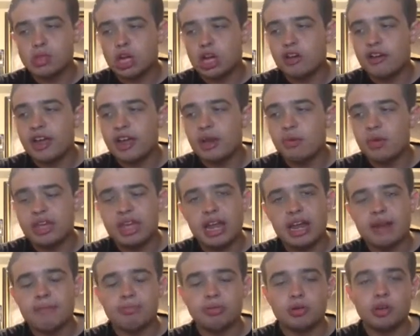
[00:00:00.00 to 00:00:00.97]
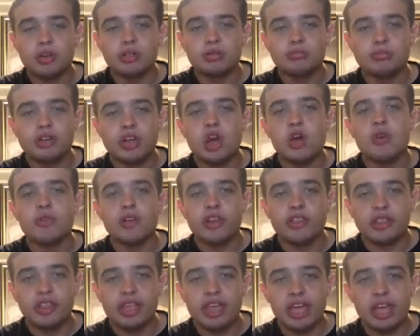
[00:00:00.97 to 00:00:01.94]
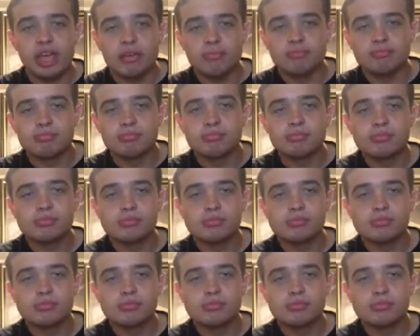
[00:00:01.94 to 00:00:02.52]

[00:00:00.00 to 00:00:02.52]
alright, we gotta put Nova in the game.